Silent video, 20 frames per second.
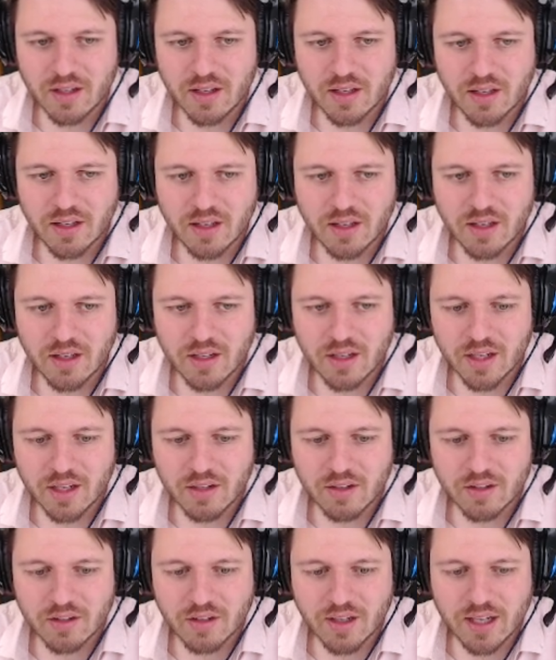I
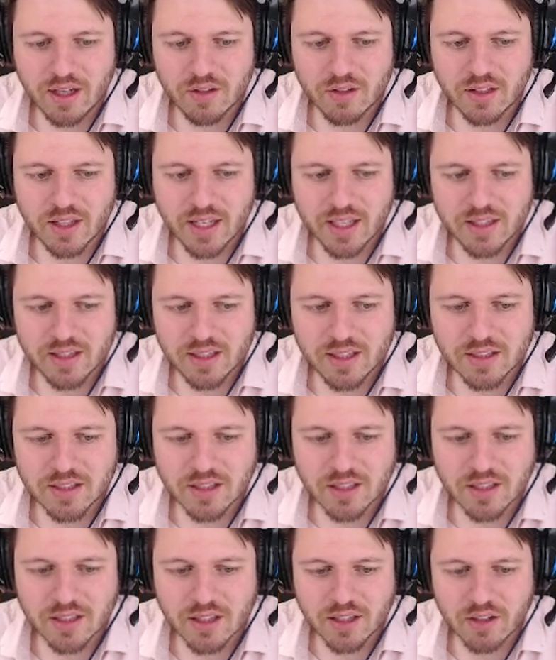don't know how light these
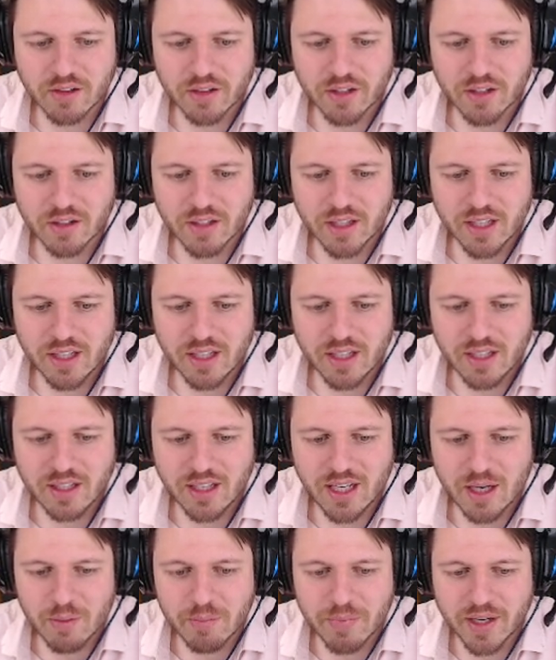can go though.
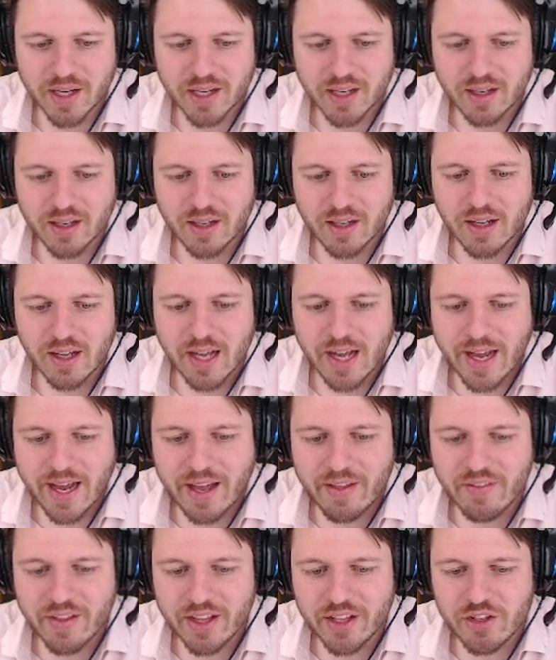Not bad.
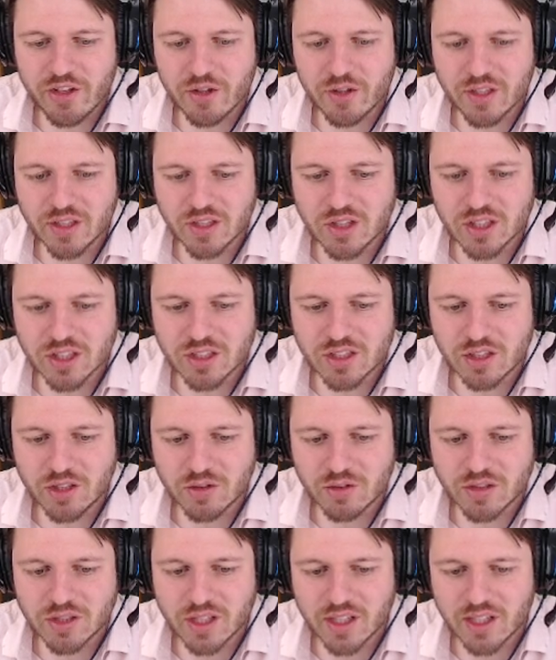And then you can just
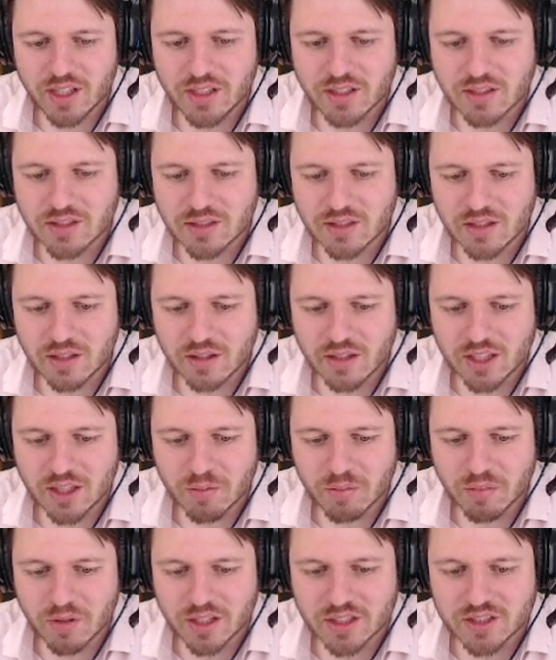use these
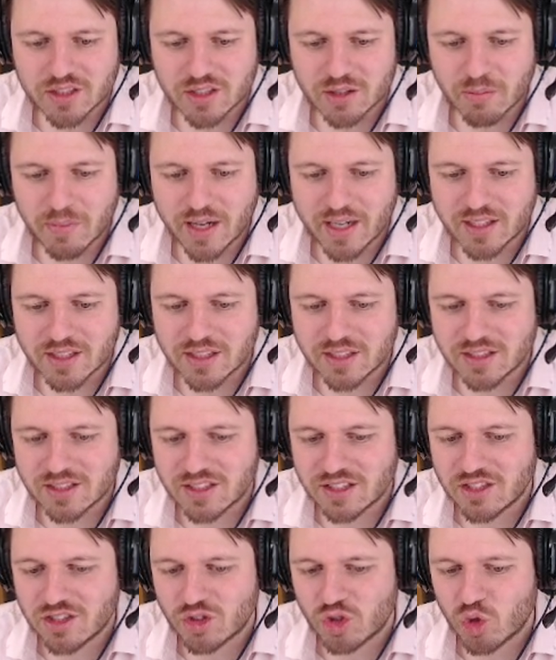pluses and minuses.
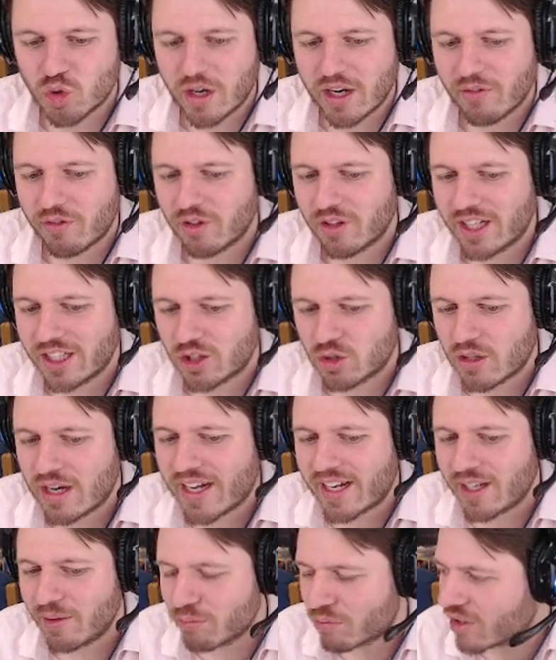This is great for like
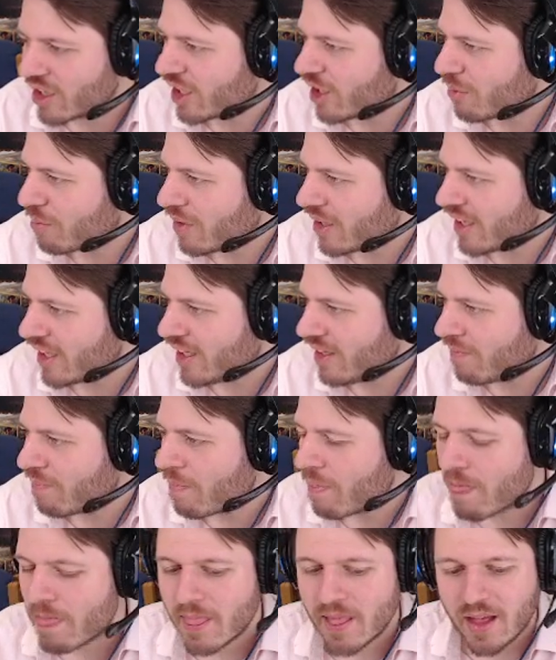tracking player money.
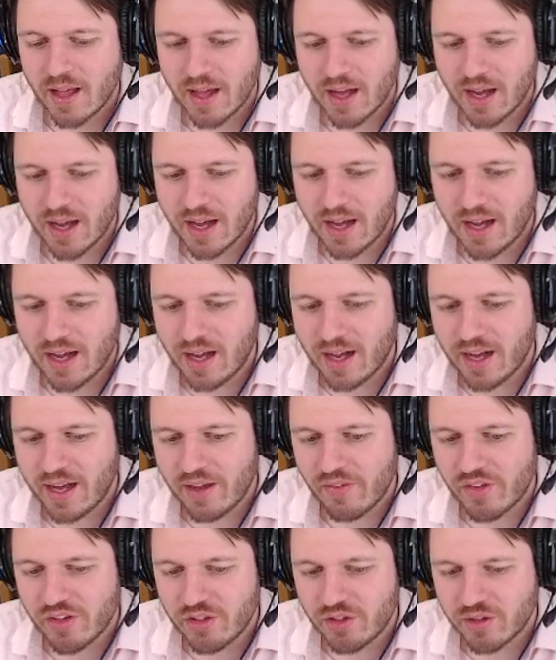
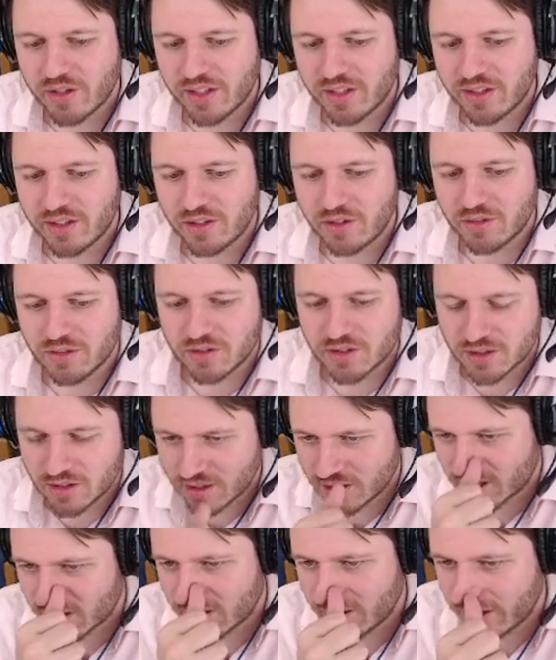And then you can use
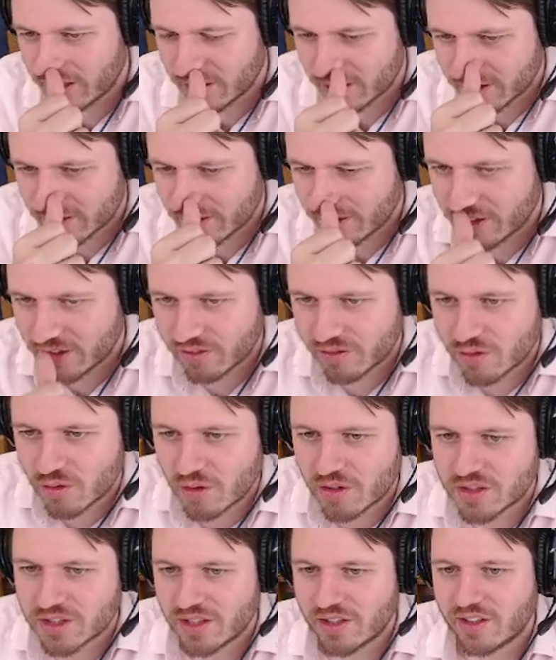the clear to clear, of
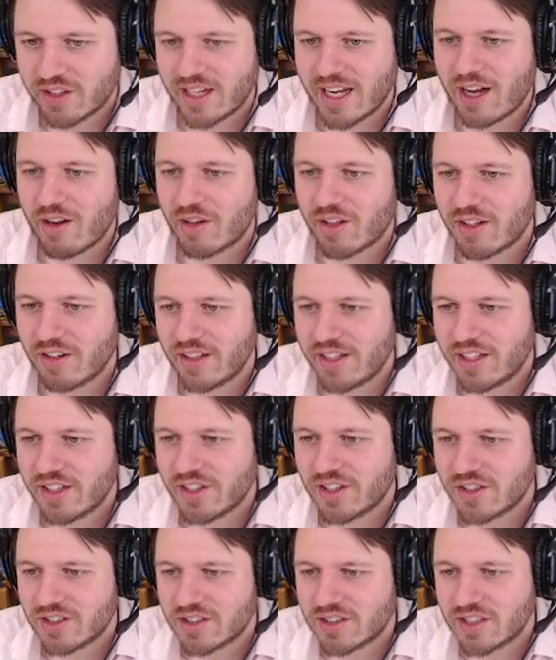course. And there are
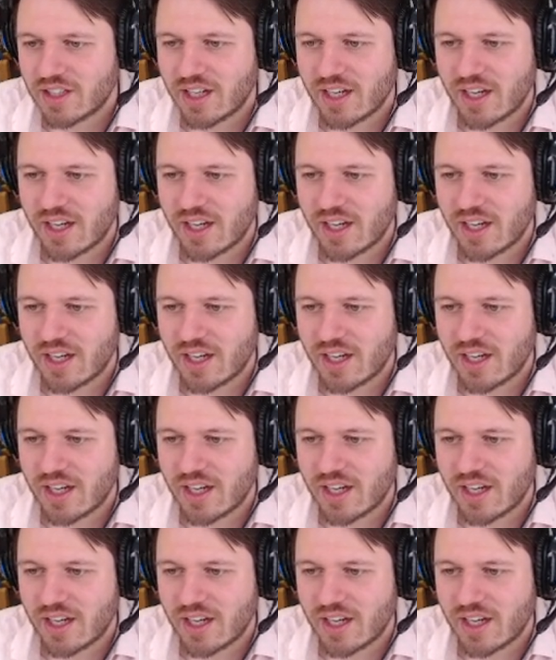calculators.